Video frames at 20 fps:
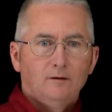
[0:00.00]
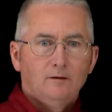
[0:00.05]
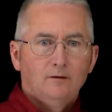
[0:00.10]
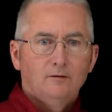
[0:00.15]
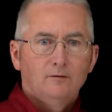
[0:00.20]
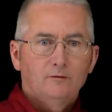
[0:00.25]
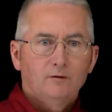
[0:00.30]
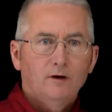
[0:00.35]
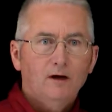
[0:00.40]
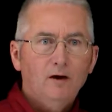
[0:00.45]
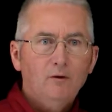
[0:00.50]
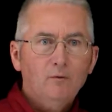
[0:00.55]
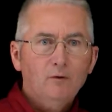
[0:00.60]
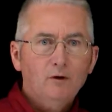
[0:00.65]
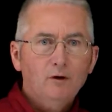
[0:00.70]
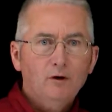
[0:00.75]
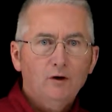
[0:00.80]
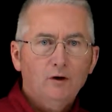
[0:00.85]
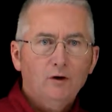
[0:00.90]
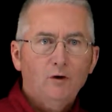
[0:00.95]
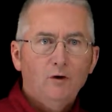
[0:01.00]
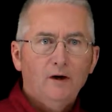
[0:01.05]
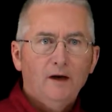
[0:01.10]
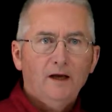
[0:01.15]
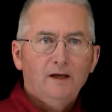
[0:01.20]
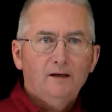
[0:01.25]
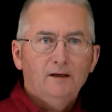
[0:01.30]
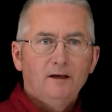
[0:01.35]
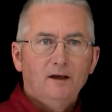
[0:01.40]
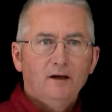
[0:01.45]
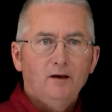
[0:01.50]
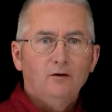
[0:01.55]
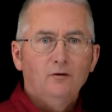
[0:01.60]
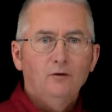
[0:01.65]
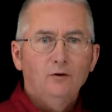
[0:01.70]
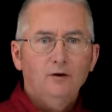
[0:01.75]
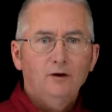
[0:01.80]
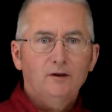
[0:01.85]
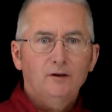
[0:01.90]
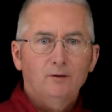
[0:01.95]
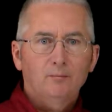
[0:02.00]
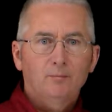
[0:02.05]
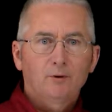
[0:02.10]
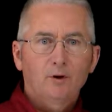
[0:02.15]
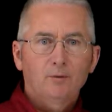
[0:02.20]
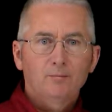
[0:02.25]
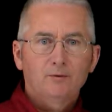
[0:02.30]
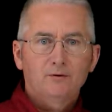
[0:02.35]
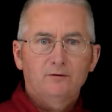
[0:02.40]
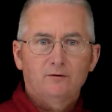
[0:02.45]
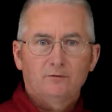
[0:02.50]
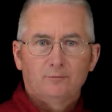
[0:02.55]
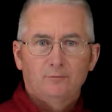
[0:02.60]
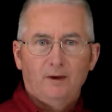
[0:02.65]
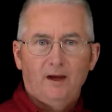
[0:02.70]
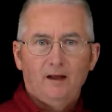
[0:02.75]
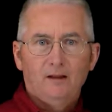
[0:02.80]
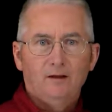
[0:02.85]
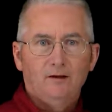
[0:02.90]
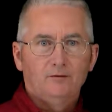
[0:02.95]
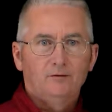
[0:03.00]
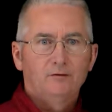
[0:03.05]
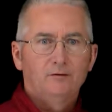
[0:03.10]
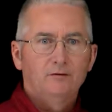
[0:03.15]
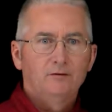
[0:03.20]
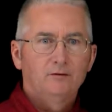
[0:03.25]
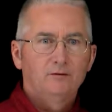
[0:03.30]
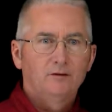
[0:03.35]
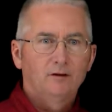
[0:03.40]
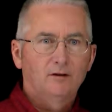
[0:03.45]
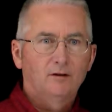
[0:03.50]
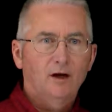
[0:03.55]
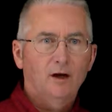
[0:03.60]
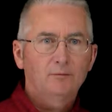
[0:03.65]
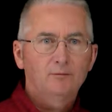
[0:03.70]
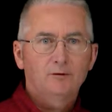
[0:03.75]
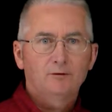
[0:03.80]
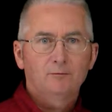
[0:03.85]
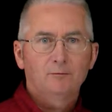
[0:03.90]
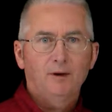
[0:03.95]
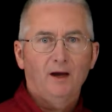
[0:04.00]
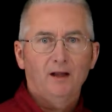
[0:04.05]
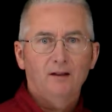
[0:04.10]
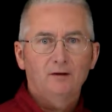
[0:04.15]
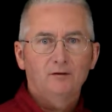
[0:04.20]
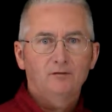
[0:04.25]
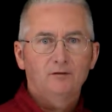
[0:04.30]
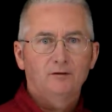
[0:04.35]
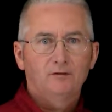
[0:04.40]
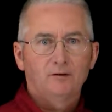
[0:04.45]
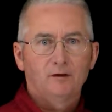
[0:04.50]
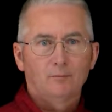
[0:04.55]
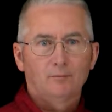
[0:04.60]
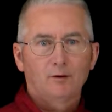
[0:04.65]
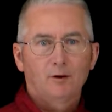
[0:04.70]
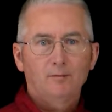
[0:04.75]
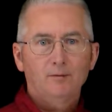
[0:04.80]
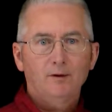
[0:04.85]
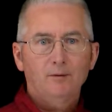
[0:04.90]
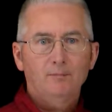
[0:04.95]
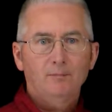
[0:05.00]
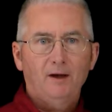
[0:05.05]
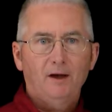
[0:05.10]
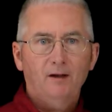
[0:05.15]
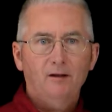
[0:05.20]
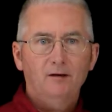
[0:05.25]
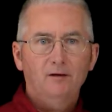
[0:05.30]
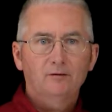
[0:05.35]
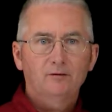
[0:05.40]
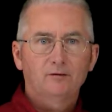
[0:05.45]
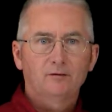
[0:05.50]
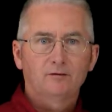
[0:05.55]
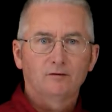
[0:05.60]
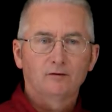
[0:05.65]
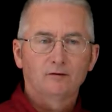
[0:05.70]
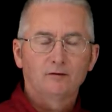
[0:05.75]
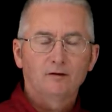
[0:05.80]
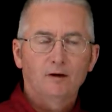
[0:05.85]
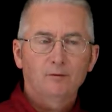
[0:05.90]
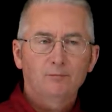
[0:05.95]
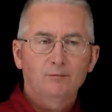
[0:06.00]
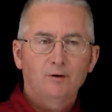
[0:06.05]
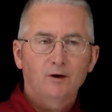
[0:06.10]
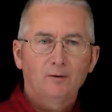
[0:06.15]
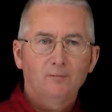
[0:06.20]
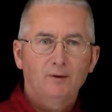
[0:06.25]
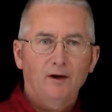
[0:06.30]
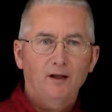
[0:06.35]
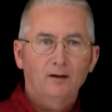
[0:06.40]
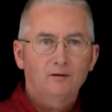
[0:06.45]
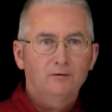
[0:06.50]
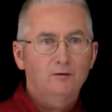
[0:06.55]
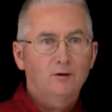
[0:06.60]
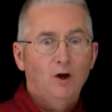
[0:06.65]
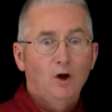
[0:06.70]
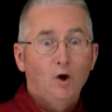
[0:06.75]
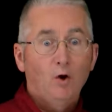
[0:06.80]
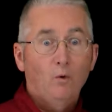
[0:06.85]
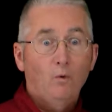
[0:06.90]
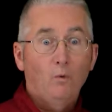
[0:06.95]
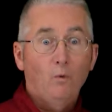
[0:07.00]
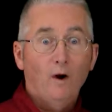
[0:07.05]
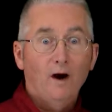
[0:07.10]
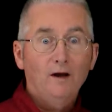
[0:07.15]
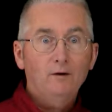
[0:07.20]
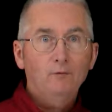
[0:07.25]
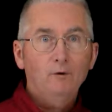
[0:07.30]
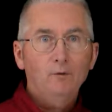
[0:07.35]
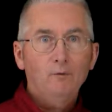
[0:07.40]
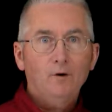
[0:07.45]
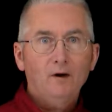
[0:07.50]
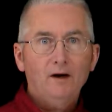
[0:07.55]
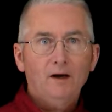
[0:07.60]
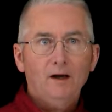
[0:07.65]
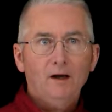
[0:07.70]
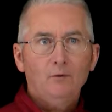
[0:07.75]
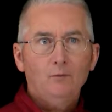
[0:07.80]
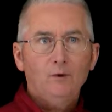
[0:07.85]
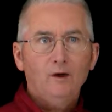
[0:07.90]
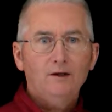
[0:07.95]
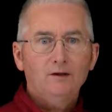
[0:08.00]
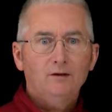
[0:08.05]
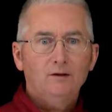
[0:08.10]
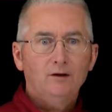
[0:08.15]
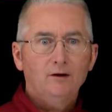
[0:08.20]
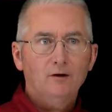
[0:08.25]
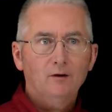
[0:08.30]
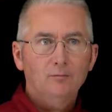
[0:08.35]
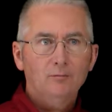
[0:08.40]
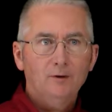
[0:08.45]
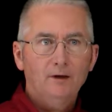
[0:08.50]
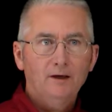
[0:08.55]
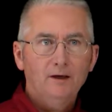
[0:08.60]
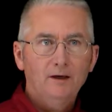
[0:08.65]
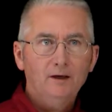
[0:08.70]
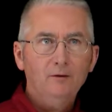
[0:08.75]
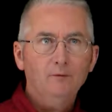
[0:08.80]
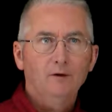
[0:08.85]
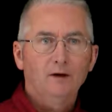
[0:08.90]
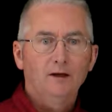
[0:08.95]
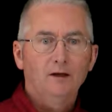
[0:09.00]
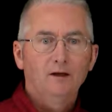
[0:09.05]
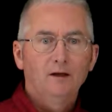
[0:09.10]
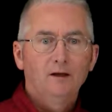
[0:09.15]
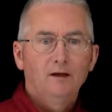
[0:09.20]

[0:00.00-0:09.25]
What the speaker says: So now we're going to go ahead and take a look at the purpose of ballast. The types of ballast. Is it a permanent ballast? Is it a temporary ballast? Why do we want to add weight to the airplane anyway?